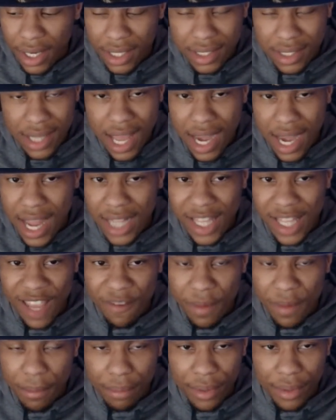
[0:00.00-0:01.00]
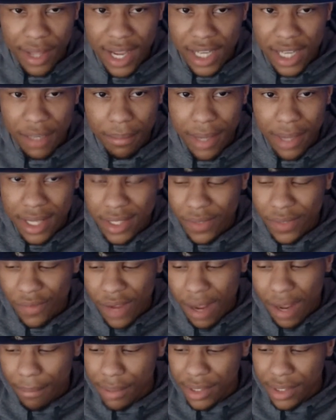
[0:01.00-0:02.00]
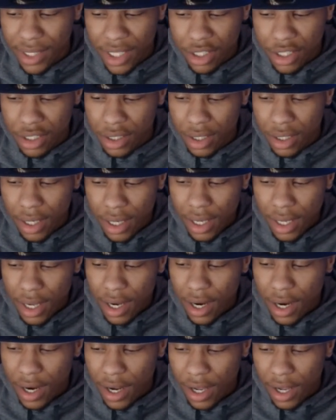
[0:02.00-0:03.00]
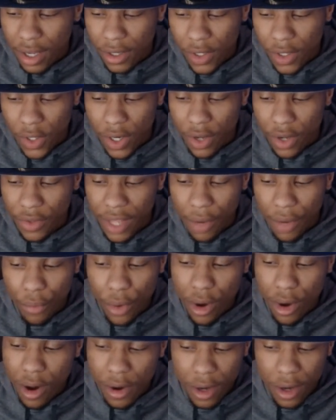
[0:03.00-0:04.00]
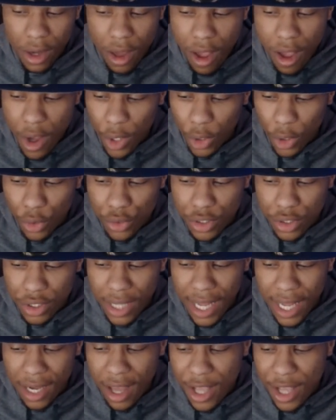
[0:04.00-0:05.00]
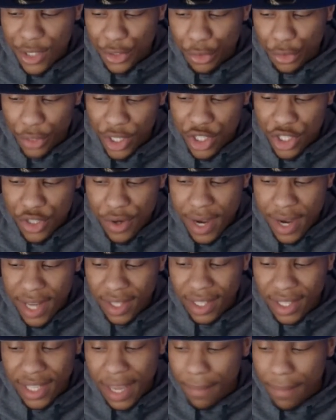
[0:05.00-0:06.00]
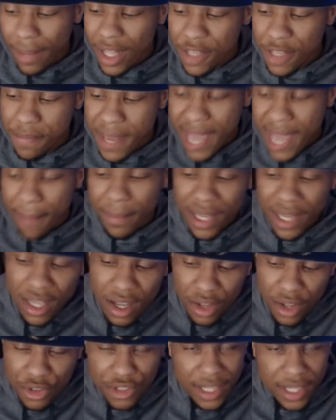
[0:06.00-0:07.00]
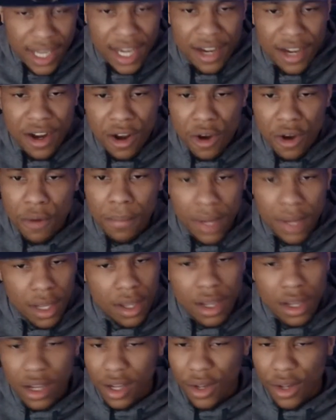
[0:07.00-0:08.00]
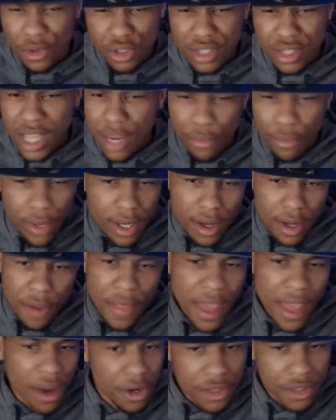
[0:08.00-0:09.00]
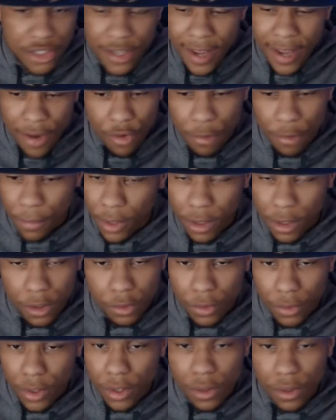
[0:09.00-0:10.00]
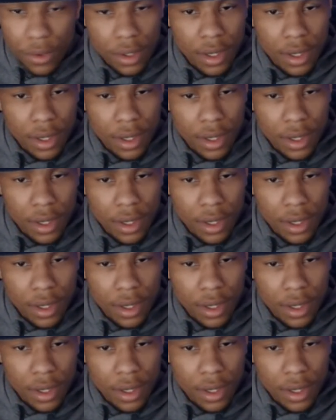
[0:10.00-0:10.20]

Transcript: It's not like they've been playing the best of competition. Uh, you know, they were on a long losing. They had lost three straight. Then they bounced back, beat Golden State at home. Golden State, we know they are terrible on the road.